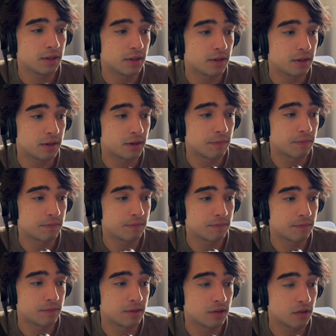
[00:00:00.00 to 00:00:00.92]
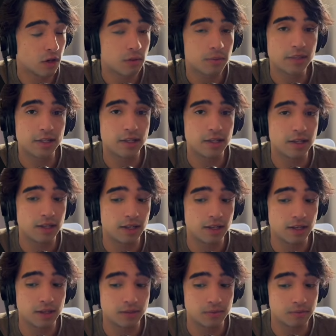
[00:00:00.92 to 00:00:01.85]
normally
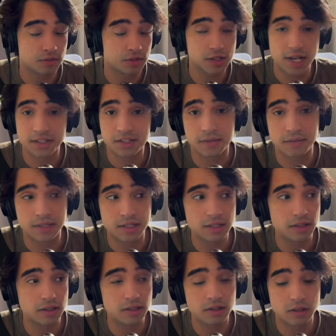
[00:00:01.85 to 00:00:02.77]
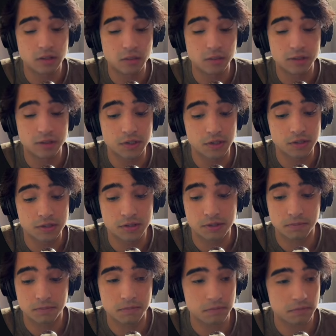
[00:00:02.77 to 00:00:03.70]
in ChatGPT, you would just